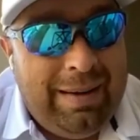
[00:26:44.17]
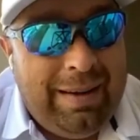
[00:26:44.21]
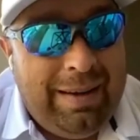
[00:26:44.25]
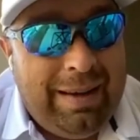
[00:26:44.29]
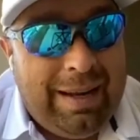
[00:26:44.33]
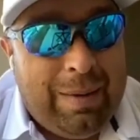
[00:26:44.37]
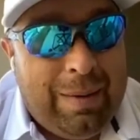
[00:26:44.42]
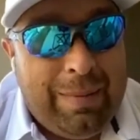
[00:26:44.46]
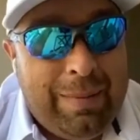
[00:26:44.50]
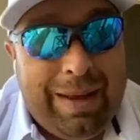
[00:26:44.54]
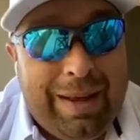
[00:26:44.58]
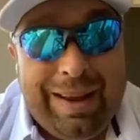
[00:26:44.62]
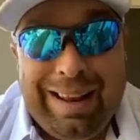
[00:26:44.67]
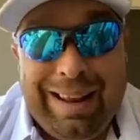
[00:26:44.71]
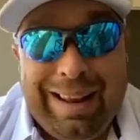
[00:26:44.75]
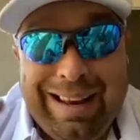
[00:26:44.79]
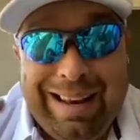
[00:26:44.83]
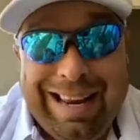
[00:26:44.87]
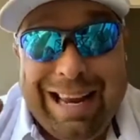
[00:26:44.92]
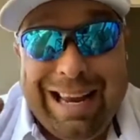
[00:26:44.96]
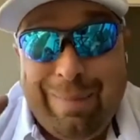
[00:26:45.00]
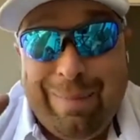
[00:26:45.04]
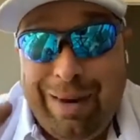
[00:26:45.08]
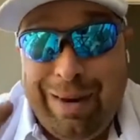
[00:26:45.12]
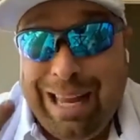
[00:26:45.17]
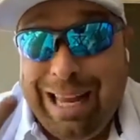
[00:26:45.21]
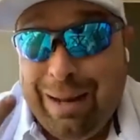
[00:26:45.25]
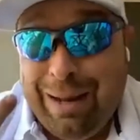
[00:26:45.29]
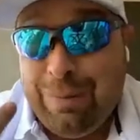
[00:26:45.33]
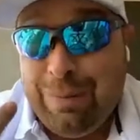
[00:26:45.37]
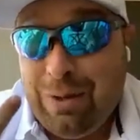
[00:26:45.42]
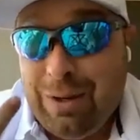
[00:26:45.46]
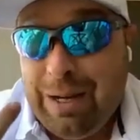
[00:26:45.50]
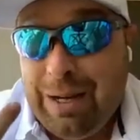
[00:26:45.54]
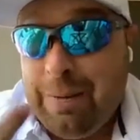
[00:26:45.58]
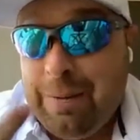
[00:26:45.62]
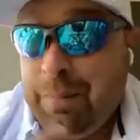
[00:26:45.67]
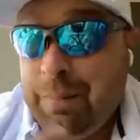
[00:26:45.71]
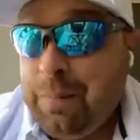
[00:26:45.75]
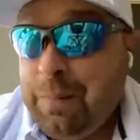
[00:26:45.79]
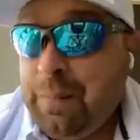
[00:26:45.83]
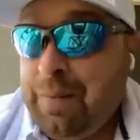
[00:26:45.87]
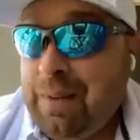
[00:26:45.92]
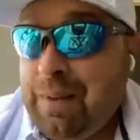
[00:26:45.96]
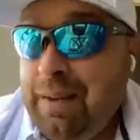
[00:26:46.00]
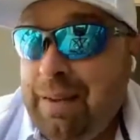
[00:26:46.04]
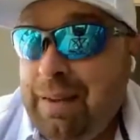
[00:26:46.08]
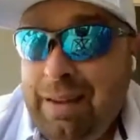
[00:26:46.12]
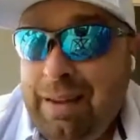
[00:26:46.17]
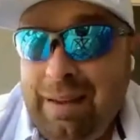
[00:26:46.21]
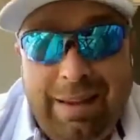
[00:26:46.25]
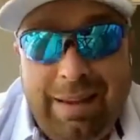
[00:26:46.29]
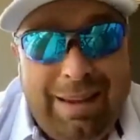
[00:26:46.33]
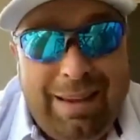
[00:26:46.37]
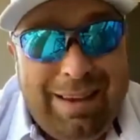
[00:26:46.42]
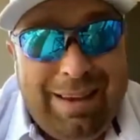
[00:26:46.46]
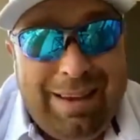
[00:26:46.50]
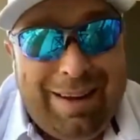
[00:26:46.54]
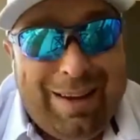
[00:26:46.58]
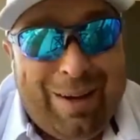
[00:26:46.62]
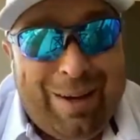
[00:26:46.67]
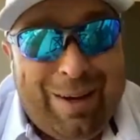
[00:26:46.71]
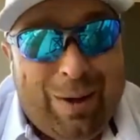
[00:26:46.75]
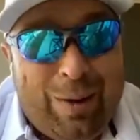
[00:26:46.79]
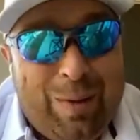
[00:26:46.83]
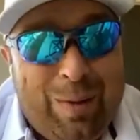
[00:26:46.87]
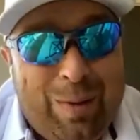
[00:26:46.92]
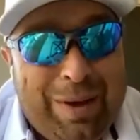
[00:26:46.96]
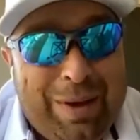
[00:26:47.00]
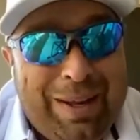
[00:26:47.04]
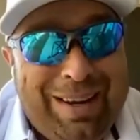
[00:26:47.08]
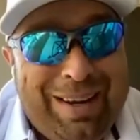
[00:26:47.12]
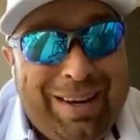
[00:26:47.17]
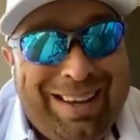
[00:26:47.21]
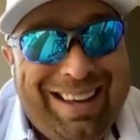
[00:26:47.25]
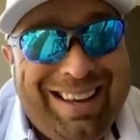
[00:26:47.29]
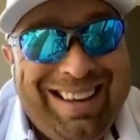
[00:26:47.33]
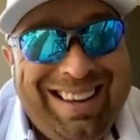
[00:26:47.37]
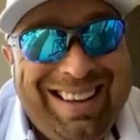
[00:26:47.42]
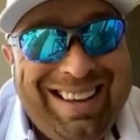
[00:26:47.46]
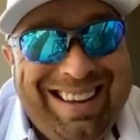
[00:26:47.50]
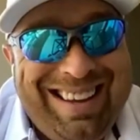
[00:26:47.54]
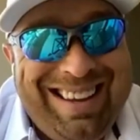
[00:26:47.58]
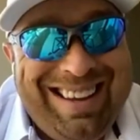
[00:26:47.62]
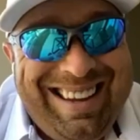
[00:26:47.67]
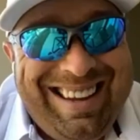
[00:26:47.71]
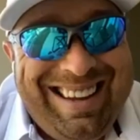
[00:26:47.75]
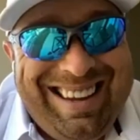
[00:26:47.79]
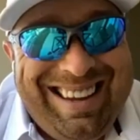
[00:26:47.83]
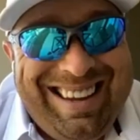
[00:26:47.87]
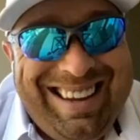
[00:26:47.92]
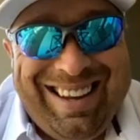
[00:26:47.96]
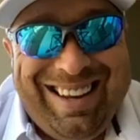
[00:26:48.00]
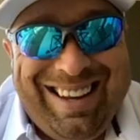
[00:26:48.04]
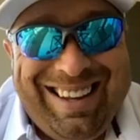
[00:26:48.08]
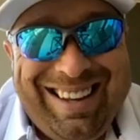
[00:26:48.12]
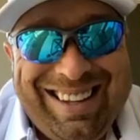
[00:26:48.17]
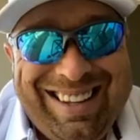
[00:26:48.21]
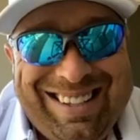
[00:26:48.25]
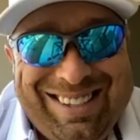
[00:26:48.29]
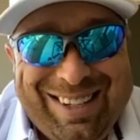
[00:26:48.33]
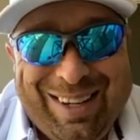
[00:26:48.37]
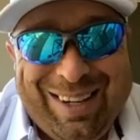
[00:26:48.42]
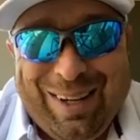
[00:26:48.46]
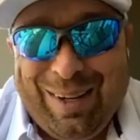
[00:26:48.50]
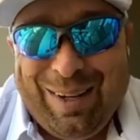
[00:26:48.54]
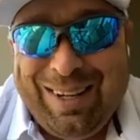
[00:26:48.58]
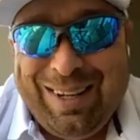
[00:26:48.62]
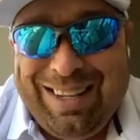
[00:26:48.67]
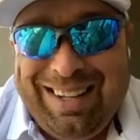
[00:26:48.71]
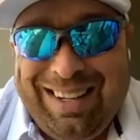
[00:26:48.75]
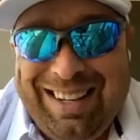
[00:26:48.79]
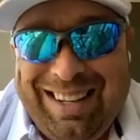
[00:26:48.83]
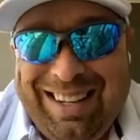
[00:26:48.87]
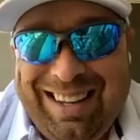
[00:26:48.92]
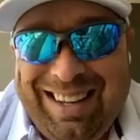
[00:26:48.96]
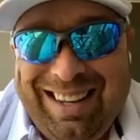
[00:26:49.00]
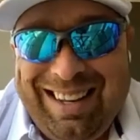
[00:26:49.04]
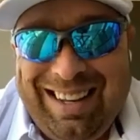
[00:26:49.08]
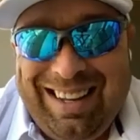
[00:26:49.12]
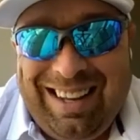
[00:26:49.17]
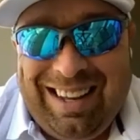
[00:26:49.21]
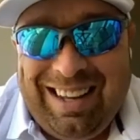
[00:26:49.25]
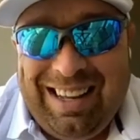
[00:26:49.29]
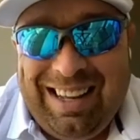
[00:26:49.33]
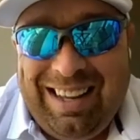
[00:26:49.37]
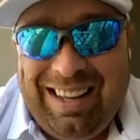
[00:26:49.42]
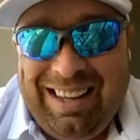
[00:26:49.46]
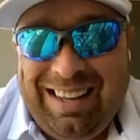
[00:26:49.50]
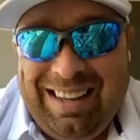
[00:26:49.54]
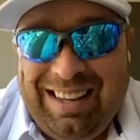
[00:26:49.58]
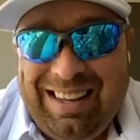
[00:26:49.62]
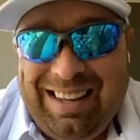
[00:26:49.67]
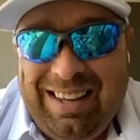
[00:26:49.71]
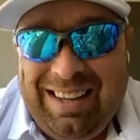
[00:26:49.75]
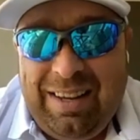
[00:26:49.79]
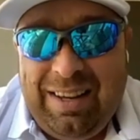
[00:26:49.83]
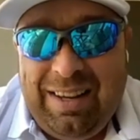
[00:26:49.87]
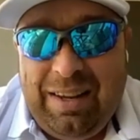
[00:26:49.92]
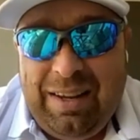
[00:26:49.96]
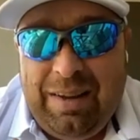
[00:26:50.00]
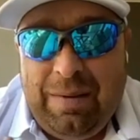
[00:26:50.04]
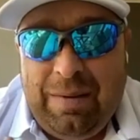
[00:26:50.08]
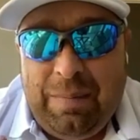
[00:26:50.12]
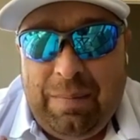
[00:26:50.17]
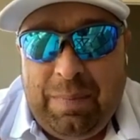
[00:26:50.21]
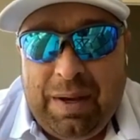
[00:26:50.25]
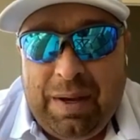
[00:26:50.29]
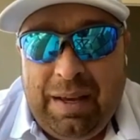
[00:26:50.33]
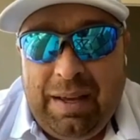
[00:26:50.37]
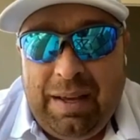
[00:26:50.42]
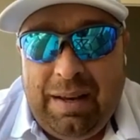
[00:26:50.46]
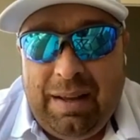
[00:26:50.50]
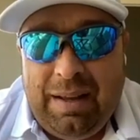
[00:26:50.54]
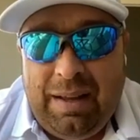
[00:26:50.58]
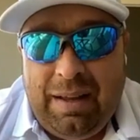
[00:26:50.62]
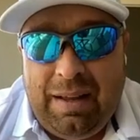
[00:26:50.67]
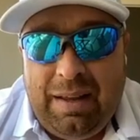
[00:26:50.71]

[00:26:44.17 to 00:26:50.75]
And I'm not going to name names, right? But yeah, so but